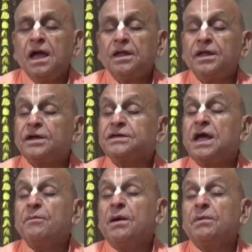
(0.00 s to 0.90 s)
The
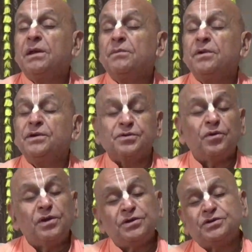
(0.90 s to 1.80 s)
example of a liberated
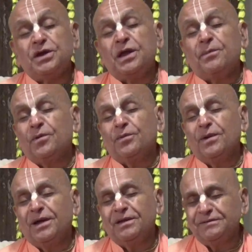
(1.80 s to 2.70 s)
soul is Srila
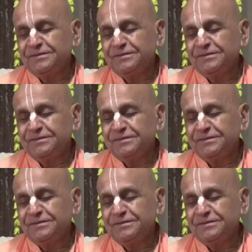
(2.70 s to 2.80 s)
Prabhupada